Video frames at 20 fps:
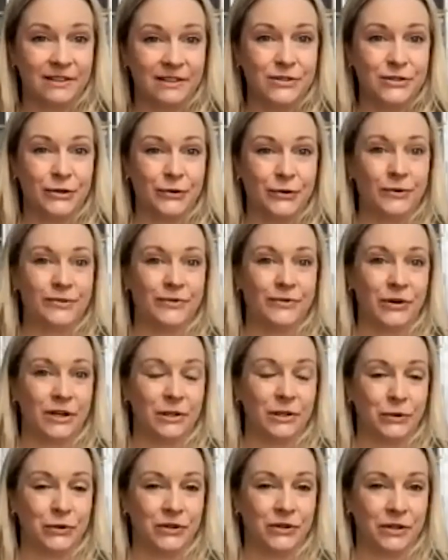so it was very
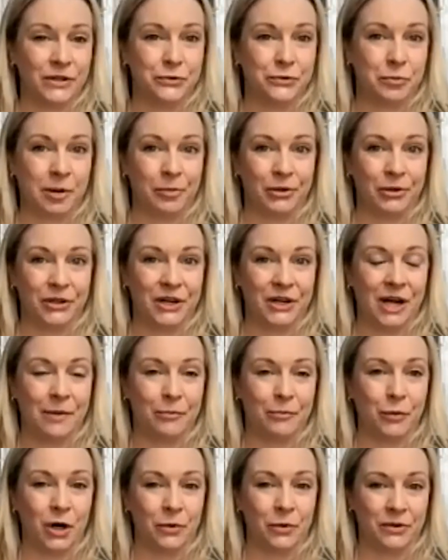lucrative for people to
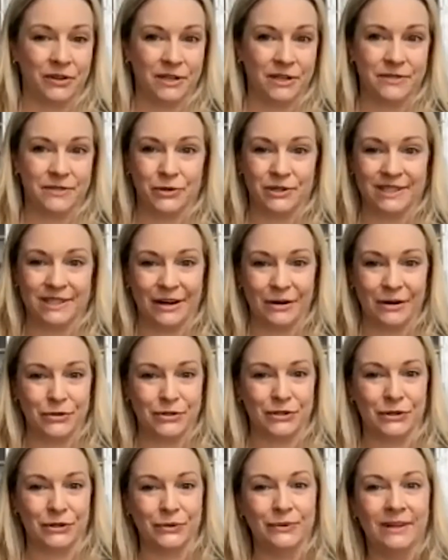come work with us for a day or
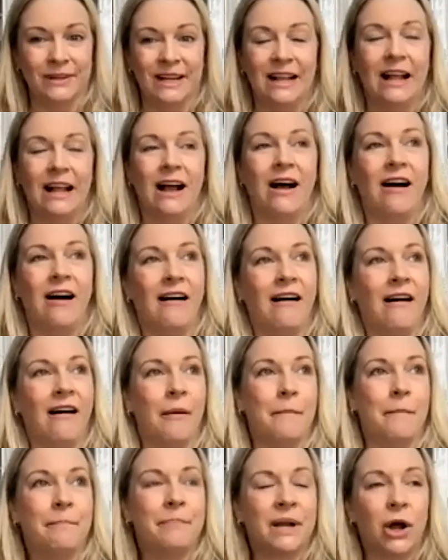two.
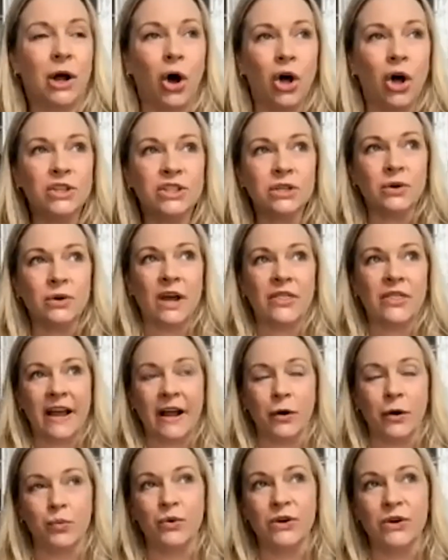Sure. But also, I think
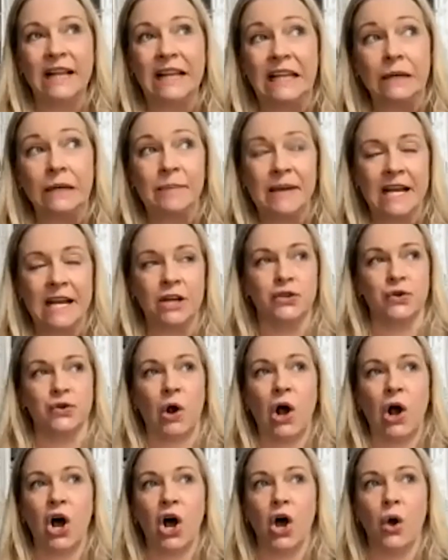a really big
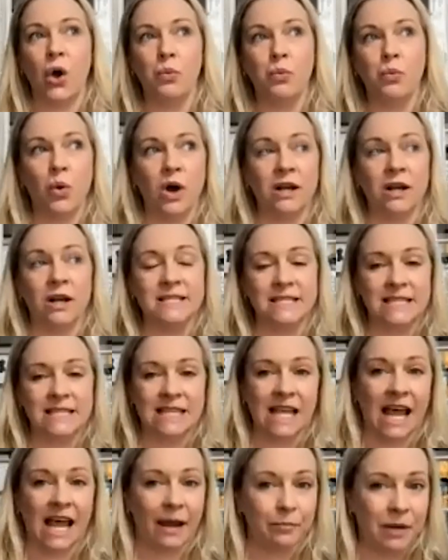draw was
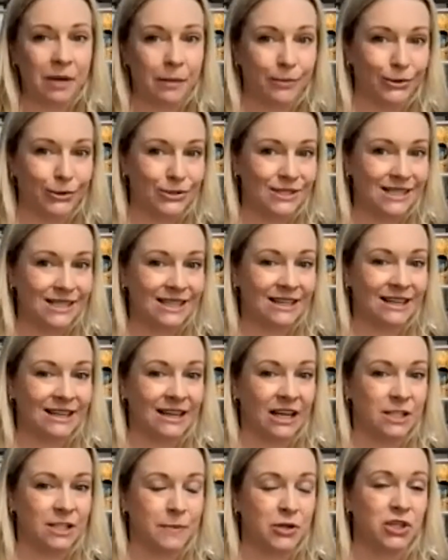that
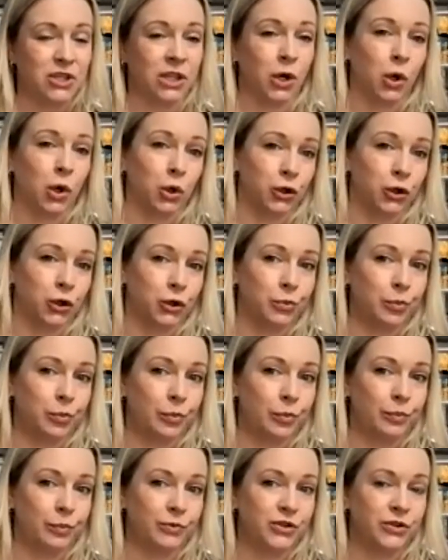especially
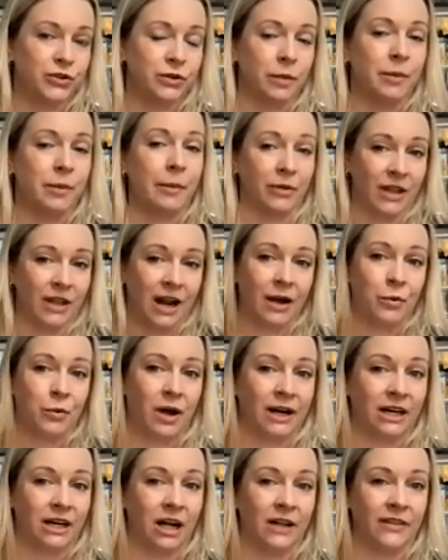the people that I
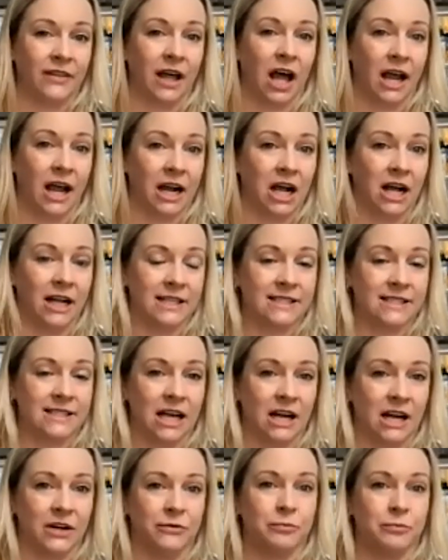wanted on, the icons
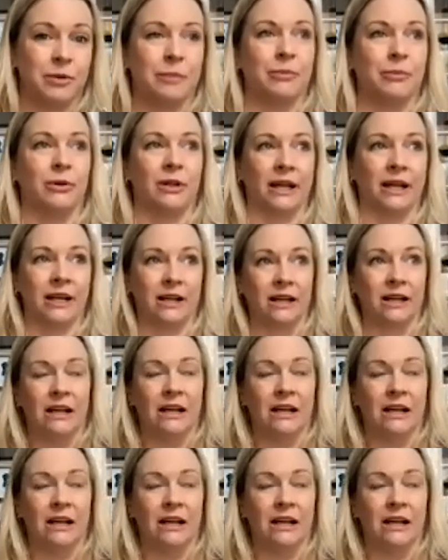kind of people, like